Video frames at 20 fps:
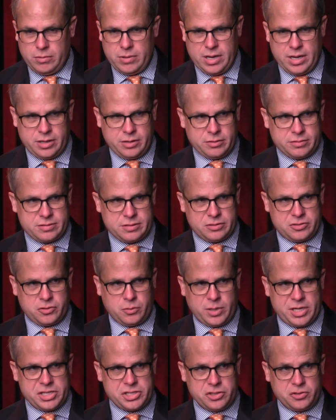into
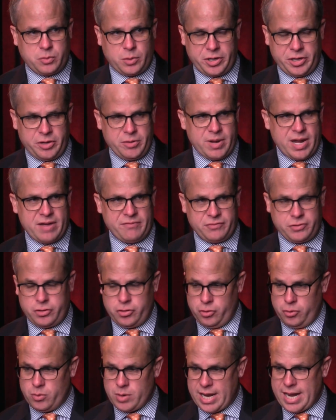situations where you have
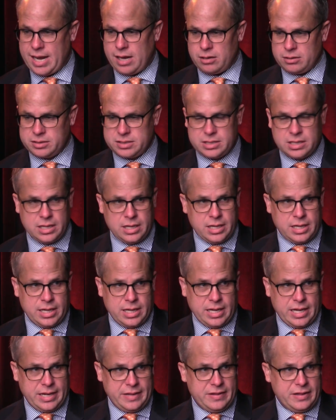2 outs
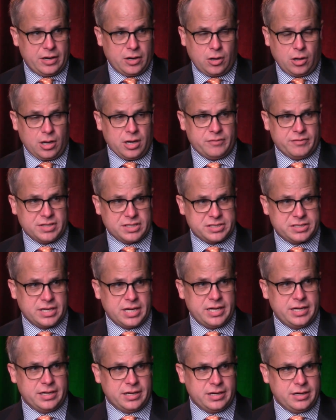and then all of a
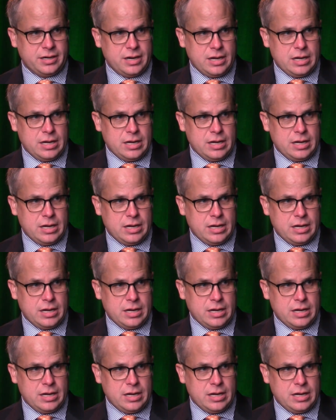sudden